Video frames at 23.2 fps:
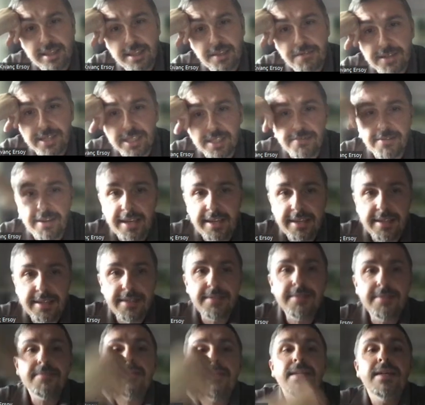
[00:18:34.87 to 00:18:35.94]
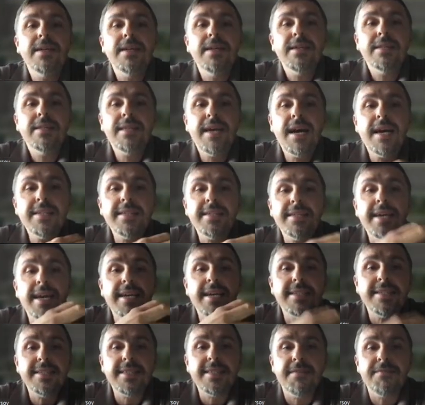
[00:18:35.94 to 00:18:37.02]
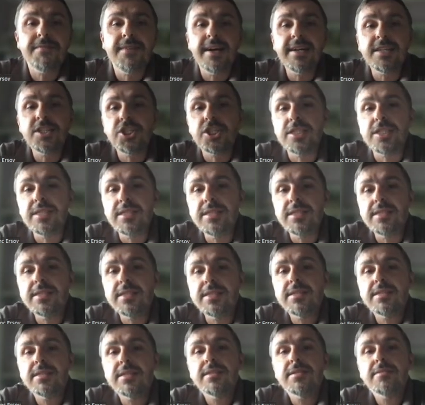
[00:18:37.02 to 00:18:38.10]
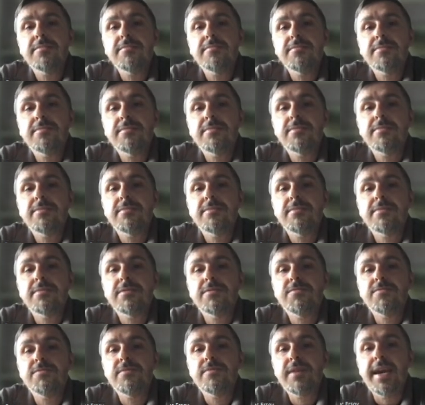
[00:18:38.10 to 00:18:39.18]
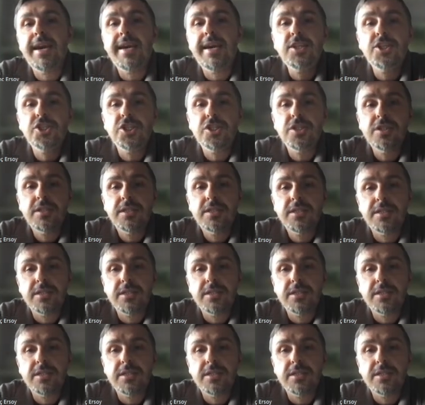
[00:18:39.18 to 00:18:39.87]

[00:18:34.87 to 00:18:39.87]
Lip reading: different way. Does there exist a function h